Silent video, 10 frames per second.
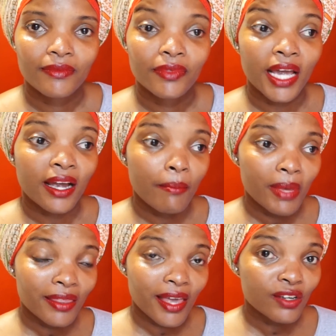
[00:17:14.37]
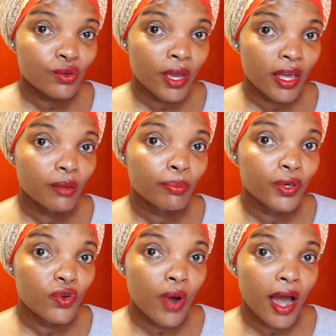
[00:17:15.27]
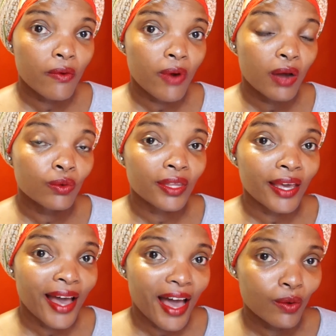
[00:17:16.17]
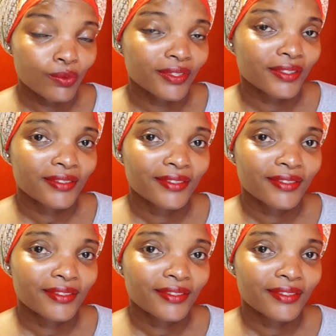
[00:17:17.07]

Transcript: They are coming there to help you around the house